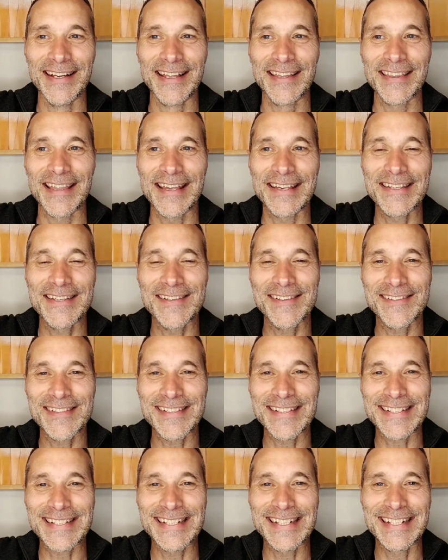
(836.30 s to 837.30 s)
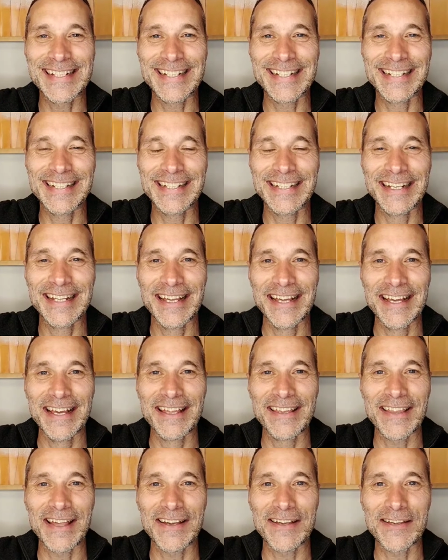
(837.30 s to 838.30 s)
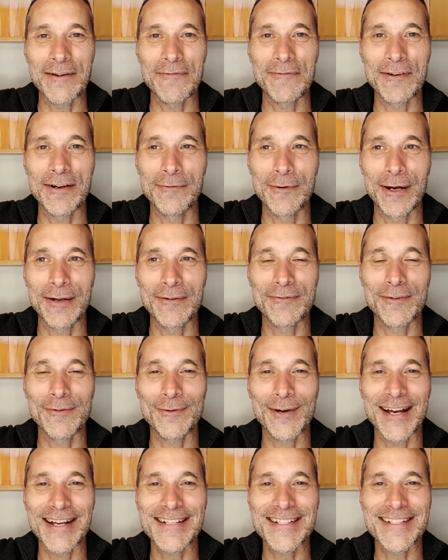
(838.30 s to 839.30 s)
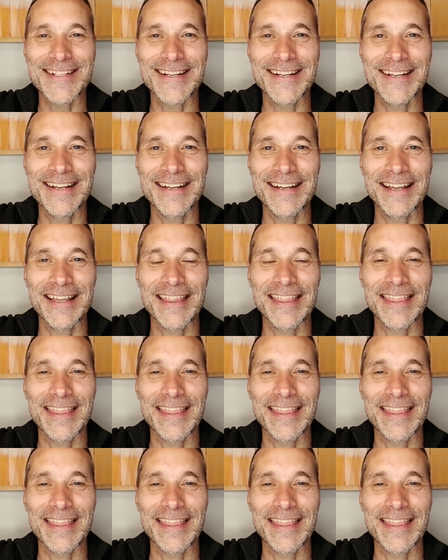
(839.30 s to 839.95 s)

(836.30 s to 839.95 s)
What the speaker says: Thank you, Christine. Thank you, everyone, for watching.